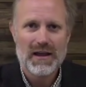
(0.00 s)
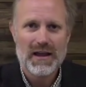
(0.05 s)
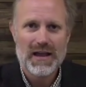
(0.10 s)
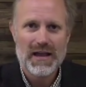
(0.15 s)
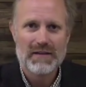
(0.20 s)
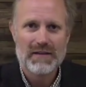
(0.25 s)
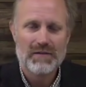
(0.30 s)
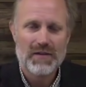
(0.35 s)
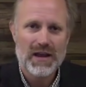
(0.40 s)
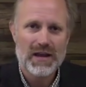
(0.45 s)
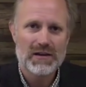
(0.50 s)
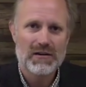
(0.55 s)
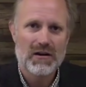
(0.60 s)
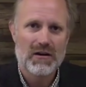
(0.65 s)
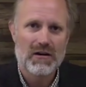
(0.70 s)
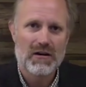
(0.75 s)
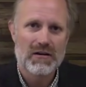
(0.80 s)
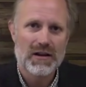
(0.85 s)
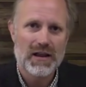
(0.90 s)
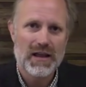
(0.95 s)
and
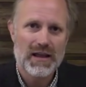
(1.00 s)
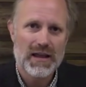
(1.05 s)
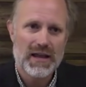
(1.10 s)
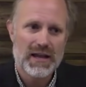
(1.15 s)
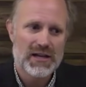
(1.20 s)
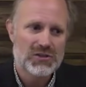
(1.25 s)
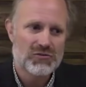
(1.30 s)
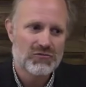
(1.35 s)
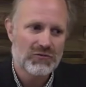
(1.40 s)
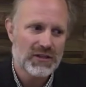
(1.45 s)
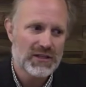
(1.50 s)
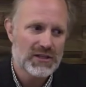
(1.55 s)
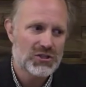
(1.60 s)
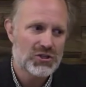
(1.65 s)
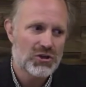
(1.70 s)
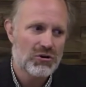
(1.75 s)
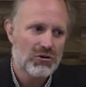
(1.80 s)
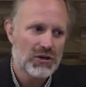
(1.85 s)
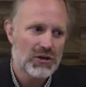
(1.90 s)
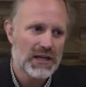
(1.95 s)
Vanguard. And it's really
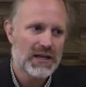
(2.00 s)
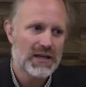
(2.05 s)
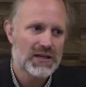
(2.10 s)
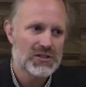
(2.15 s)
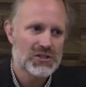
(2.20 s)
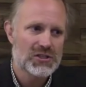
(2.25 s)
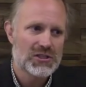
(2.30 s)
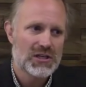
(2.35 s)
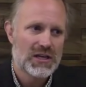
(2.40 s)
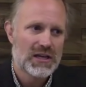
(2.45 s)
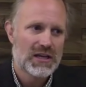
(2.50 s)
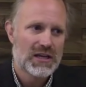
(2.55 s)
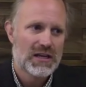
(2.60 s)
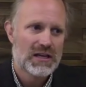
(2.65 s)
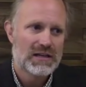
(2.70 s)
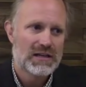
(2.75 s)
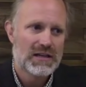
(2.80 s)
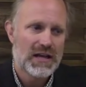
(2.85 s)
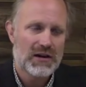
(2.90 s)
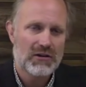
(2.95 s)
turning us
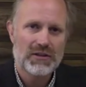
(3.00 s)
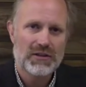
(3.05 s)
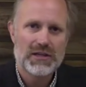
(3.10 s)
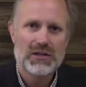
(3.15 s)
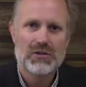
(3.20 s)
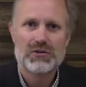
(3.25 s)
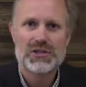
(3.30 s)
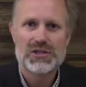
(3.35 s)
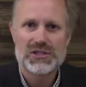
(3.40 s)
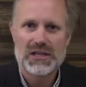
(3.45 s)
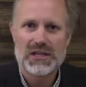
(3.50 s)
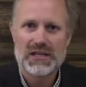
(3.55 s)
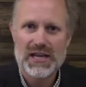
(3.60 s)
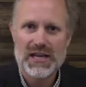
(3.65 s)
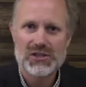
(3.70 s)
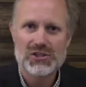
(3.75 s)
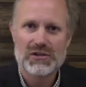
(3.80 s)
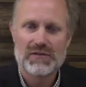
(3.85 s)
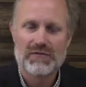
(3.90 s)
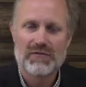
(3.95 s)
not only into just a
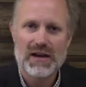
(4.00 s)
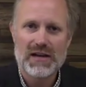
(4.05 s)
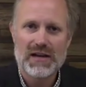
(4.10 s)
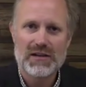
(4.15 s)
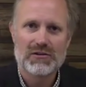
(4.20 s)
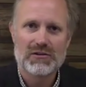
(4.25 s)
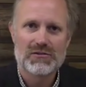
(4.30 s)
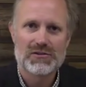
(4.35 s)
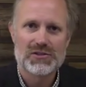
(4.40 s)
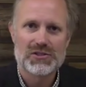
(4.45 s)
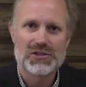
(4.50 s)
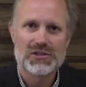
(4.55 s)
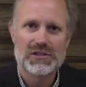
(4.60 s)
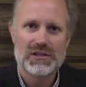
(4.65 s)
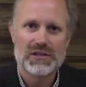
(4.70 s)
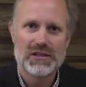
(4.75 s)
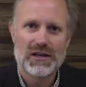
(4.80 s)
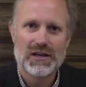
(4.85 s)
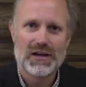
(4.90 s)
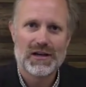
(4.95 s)
nation of
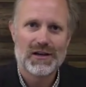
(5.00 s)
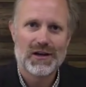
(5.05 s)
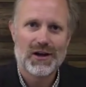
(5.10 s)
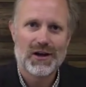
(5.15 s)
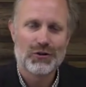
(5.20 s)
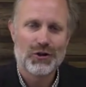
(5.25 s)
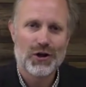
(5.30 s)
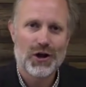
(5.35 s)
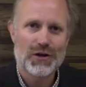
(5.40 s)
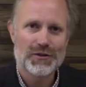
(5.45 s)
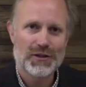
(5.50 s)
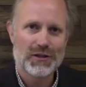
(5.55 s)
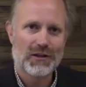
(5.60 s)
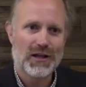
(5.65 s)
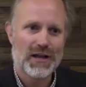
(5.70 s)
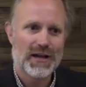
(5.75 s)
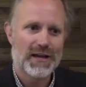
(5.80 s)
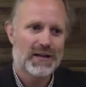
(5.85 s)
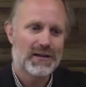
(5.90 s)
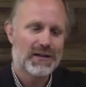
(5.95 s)
renters uh, along the
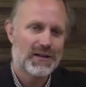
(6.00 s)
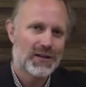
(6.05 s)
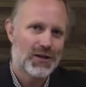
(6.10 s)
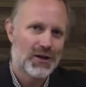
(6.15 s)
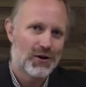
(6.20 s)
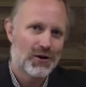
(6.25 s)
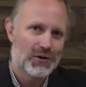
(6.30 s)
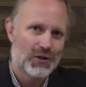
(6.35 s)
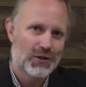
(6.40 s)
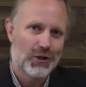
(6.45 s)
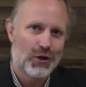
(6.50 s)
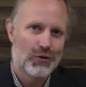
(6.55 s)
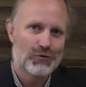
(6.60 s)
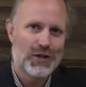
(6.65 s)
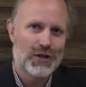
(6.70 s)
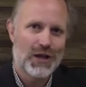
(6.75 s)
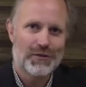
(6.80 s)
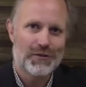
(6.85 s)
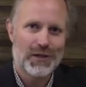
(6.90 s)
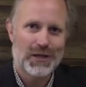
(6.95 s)
like, you know, you'll own
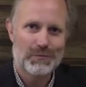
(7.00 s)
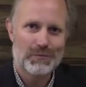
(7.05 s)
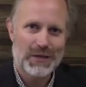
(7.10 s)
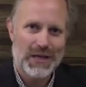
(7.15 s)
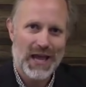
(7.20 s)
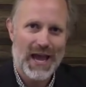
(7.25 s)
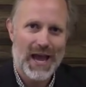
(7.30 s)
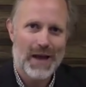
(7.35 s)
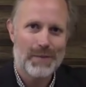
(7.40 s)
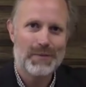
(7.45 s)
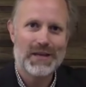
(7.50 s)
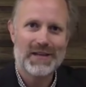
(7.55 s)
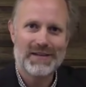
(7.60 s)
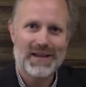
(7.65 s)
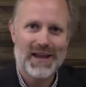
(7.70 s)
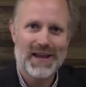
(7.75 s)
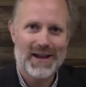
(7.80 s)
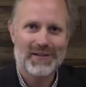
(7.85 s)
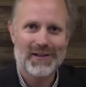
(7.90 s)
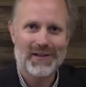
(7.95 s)
nothing and be happy
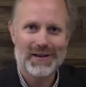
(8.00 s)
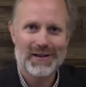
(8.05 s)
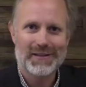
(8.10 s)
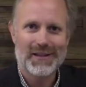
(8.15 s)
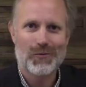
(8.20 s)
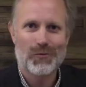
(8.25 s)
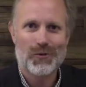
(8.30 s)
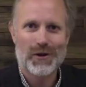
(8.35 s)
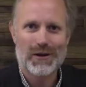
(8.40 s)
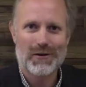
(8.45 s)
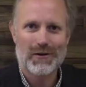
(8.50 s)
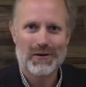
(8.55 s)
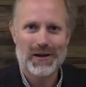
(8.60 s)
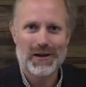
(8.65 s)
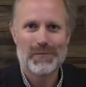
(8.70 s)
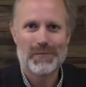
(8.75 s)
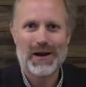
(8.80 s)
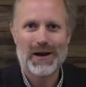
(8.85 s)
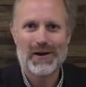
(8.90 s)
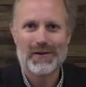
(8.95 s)
tagline that we're hearing
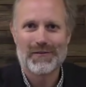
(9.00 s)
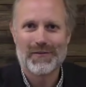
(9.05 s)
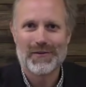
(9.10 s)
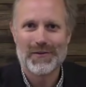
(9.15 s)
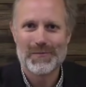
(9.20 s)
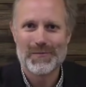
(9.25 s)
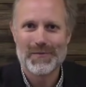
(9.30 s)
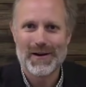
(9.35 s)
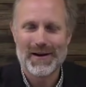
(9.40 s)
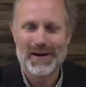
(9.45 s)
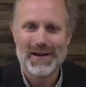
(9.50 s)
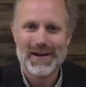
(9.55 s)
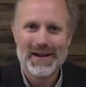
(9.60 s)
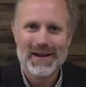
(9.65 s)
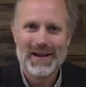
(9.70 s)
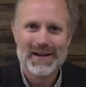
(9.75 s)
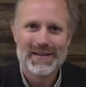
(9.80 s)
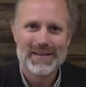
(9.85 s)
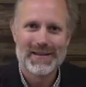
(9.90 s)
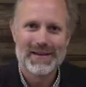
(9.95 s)
about from uh,
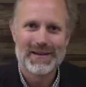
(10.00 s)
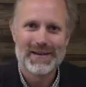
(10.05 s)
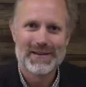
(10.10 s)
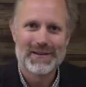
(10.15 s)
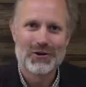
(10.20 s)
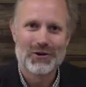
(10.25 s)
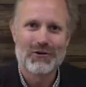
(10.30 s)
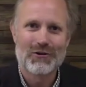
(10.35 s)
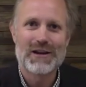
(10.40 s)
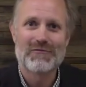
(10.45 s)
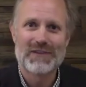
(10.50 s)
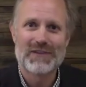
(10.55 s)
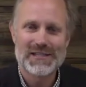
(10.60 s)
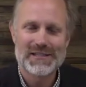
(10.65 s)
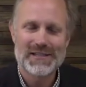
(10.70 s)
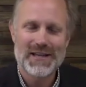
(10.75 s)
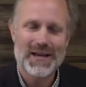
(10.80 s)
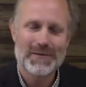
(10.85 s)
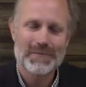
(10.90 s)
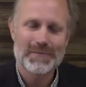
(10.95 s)
the, the Great
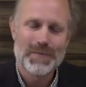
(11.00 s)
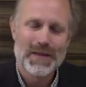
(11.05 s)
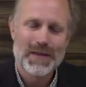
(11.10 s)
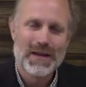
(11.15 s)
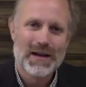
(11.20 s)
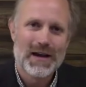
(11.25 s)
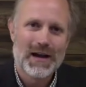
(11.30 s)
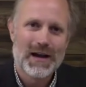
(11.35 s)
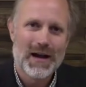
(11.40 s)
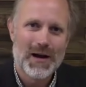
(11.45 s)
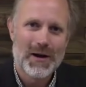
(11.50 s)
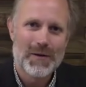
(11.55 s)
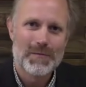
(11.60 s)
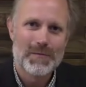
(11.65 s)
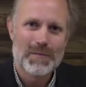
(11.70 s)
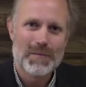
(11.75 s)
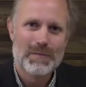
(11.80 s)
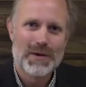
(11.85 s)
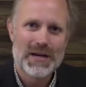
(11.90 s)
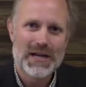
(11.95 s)
Reset,
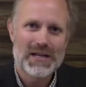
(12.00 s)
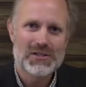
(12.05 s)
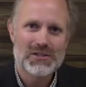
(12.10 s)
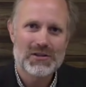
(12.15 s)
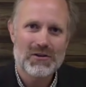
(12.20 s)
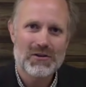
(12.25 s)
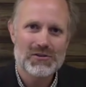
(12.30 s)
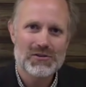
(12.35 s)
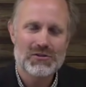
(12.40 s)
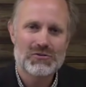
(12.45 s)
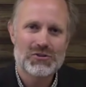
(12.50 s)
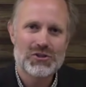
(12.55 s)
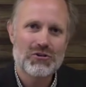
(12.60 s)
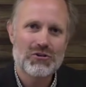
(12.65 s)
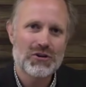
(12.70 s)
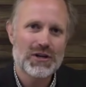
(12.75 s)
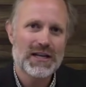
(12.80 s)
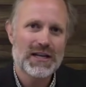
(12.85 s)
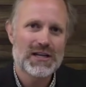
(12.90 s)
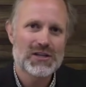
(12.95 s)
um, but it's also
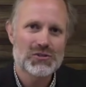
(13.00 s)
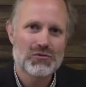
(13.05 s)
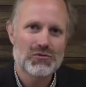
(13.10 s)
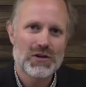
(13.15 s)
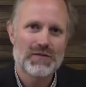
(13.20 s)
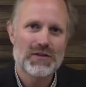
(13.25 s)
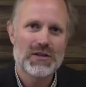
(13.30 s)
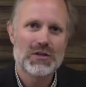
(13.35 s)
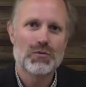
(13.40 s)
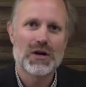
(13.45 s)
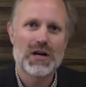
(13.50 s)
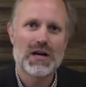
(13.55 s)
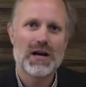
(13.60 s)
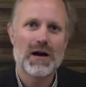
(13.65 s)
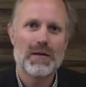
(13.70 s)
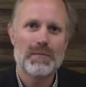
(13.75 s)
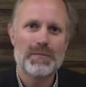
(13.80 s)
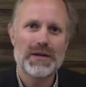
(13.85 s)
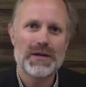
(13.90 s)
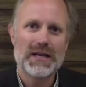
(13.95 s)
turning us sort of into a
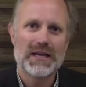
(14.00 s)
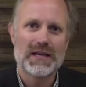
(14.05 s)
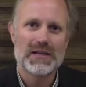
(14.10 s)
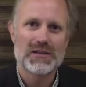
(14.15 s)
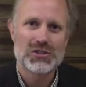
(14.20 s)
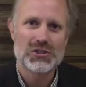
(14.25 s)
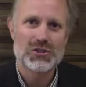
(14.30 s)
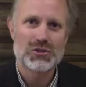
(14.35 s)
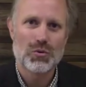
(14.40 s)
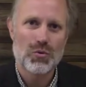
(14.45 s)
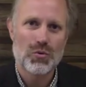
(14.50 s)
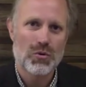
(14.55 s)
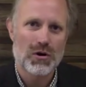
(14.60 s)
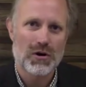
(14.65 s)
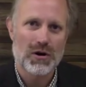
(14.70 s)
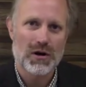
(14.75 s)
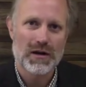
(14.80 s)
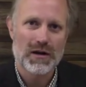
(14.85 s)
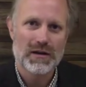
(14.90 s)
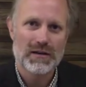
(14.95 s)
company
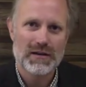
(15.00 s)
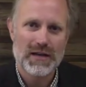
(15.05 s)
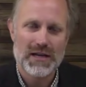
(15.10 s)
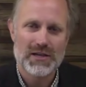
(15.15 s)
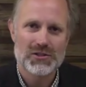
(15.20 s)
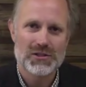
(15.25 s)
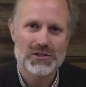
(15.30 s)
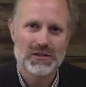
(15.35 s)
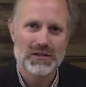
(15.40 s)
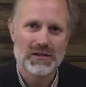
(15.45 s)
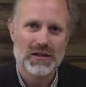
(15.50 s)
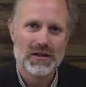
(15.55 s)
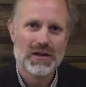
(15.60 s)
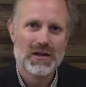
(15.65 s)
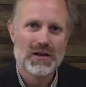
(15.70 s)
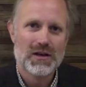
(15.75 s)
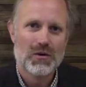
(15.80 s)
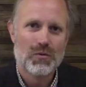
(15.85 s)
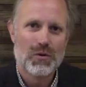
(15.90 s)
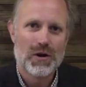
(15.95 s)
store nation
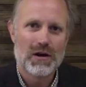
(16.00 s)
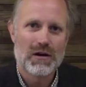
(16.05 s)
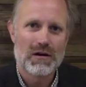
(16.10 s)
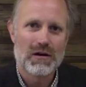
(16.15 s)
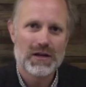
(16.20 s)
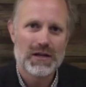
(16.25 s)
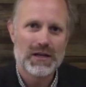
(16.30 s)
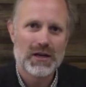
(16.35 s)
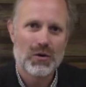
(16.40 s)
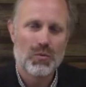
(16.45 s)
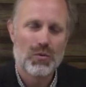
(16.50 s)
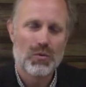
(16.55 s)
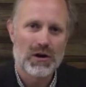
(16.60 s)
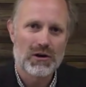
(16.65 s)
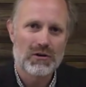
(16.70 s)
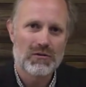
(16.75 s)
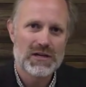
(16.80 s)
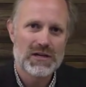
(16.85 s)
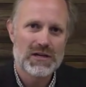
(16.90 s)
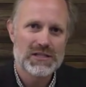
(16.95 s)
where, you know, we're
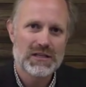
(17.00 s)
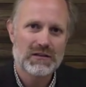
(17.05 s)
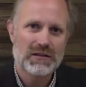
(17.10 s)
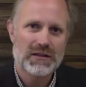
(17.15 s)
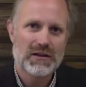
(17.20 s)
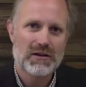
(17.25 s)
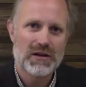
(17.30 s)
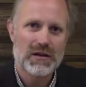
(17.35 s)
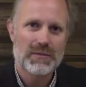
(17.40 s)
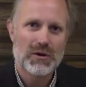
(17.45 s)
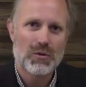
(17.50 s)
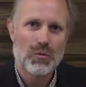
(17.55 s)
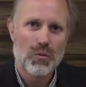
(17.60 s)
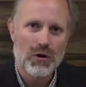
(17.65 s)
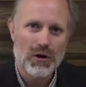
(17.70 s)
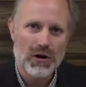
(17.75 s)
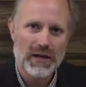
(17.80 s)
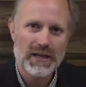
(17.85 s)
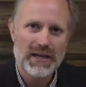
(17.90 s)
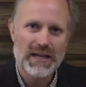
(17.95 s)
increasingly going to be
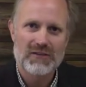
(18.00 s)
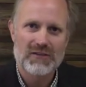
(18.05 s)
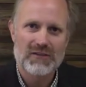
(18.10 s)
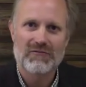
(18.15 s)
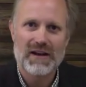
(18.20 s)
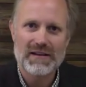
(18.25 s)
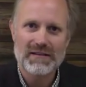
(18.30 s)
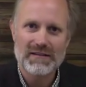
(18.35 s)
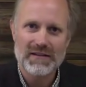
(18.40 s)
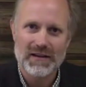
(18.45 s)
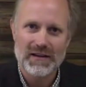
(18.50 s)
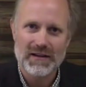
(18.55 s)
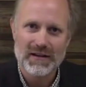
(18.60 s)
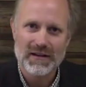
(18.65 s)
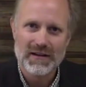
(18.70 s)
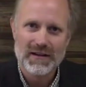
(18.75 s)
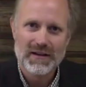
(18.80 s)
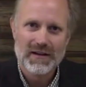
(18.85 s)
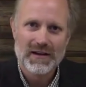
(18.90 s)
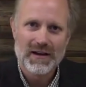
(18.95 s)
working and renting
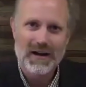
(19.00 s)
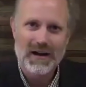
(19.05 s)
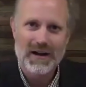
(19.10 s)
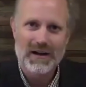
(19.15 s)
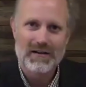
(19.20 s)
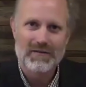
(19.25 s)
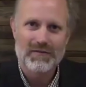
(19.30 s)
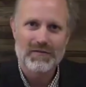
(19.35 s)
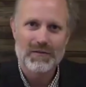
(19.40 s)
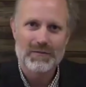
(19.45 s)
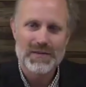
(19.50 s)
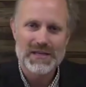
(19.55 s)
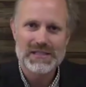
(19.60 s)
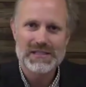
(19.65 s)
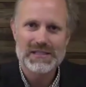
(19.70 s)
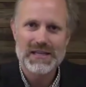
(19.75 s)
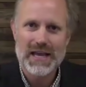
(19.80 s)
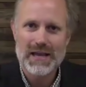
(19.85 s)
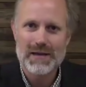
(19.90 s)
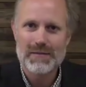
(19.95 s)
uh, from the
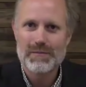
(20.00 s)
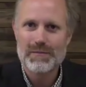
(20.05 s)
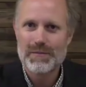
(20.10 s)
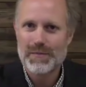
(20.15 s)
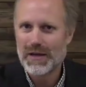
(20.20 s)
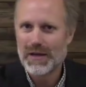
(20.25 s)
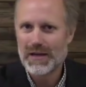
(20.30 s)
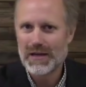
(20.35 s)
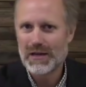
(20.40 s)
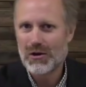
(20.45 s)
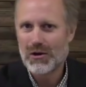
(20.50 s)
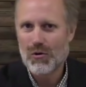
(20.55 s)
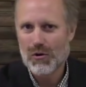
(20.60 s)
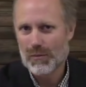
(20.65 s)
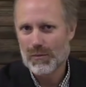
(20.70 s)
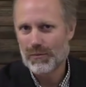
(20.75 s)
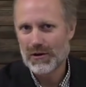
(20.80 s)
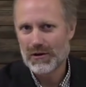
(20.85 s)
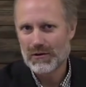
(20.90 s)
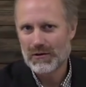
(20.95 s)
same big
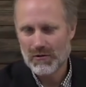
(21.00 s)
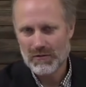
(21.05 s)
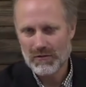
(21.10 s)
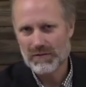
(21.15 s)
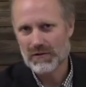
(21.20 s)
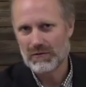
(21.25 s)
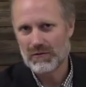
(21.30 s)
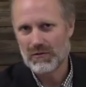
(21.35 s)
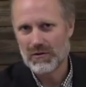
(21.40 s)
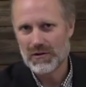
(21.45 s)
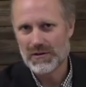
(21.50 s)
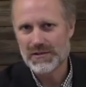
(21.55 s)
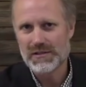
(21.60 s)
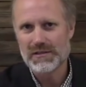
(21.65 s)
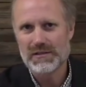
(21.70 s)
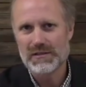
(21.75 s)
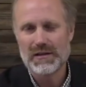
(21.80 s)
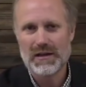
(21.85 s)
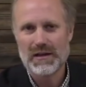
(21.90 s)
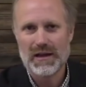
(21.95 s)
corporate
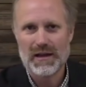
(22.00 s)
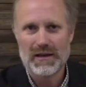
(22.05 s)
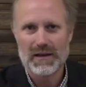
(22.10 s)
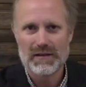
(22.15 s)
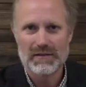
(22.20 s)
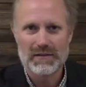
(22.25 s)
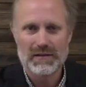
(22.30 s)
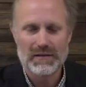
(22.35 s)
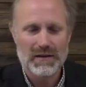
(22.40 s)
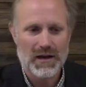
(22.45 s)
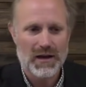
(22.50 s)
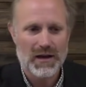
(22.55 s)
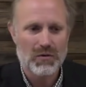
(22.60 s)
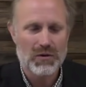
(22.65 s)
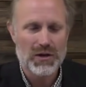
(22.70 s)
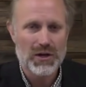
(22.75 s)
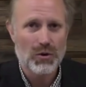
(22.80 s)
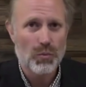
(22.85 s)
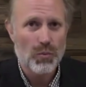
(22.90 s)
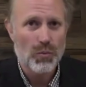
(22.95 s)
overlords. And uh,
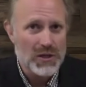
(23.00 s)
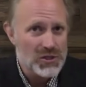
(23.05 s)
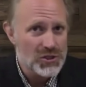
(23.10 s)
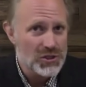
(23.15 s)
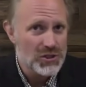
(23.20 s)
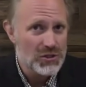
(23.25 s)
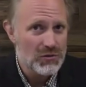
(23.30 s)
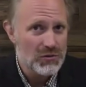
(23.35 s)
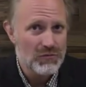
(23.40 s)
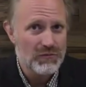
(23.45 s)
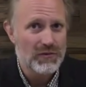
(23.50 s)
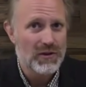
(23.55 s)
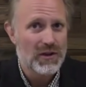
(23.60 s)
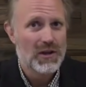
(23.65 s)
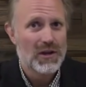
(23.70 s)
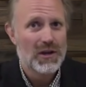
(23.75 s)
you know, once you